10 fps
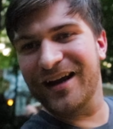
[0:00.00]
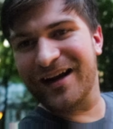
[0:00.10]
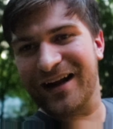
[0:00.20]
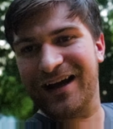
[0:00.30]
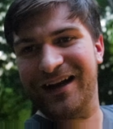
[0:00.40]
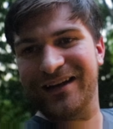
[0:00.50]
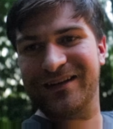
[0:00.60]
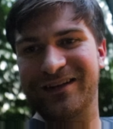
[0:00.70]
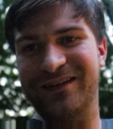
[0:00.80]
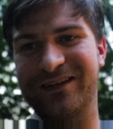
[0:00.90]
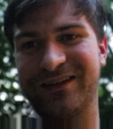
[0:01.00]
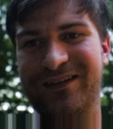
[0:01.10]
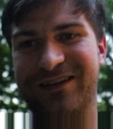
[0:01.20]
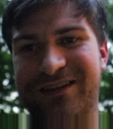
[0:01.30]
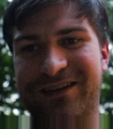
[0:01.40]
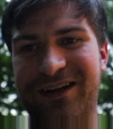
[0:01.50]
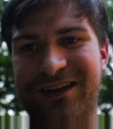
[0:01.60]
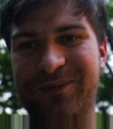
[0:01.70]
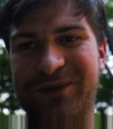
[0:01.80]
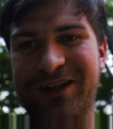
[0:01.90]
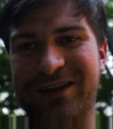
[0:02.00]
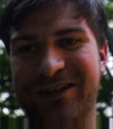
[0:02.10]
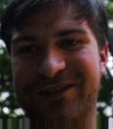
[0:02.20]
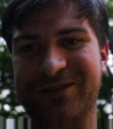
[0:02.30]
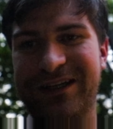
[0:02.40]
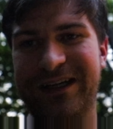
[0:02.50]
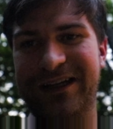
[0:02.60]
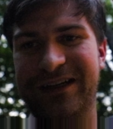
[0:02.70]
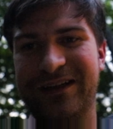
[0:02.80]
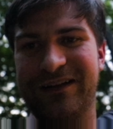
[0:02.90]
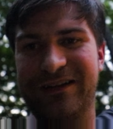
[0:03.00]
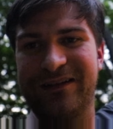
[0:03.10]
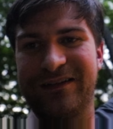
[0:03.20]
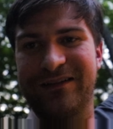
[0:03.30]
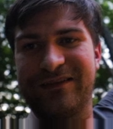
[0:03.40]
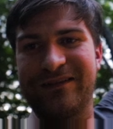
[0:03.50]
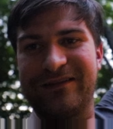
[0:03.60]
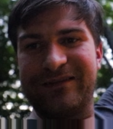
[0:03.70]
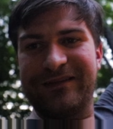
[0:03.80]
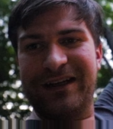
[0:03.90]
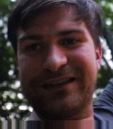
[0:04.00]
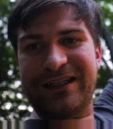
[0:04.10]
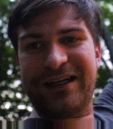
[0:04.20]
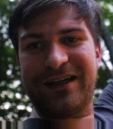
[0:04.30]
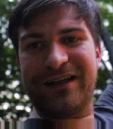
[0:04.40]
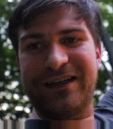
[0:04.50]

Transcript: and I got it stuck up there in the tree right there.